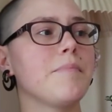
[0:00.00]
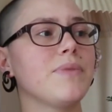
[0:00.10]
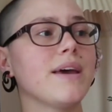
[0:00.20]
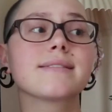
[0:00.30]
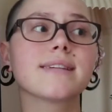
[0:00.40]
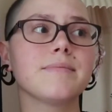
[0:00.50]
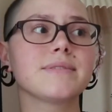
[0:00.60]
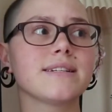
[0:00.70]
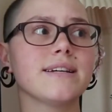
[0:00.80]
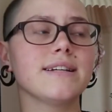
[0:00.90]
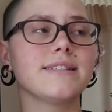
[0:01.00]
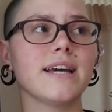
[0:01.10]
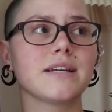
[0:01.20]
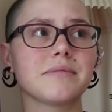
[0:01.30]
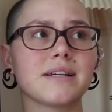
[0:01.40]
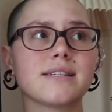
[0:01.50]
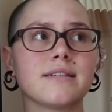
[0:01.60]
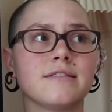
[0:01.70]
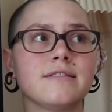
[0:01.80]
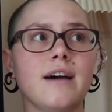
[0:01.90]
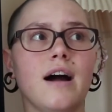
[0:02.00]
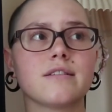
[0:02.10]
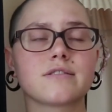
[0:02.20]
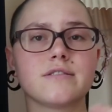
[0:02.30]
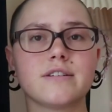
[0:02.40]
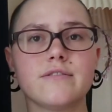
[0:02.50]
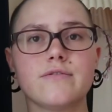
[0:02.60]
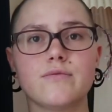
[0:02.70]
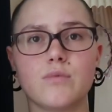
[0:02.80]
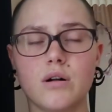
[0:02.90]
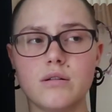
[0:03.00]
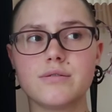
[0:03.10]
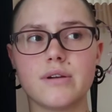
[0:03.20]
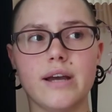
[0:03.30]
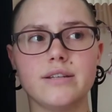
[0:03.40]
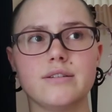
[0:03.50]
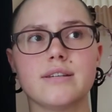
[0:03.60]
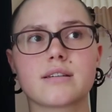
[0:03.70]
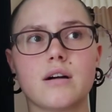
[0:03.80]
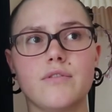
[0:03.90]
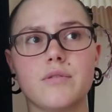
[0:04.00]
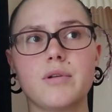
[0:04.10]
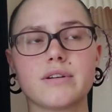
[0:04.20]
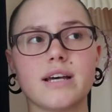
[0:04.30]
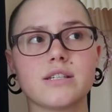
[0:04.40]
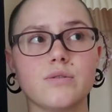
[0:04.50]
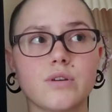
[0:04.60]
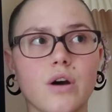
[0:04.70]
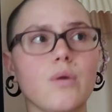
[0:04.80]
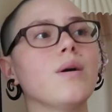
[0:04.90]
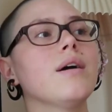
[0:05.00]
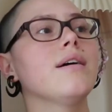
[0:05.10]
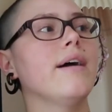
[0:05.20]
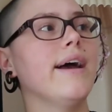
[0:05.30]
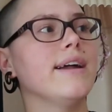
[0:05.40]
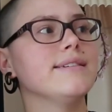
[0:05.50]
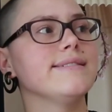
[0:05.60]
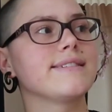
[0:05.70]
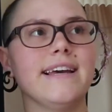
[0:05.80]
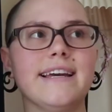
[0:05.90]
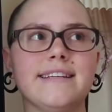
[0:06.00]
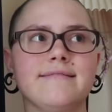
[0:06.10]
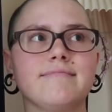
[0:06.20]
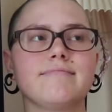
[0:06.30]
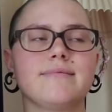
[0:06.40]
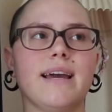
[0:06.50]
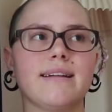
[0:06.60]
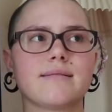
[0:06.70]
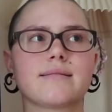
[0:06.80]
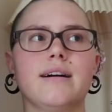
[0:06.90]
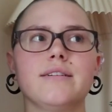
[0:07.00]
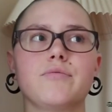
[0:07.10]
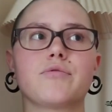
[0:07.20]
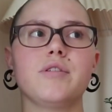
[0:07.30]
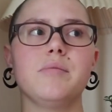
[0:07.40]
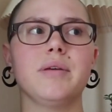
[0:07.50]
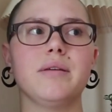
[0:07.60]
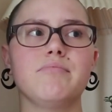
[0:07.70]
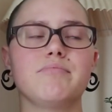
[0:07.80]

except it takes place in an alternative world and you discover the plot as you go, and it gets kind of creepy,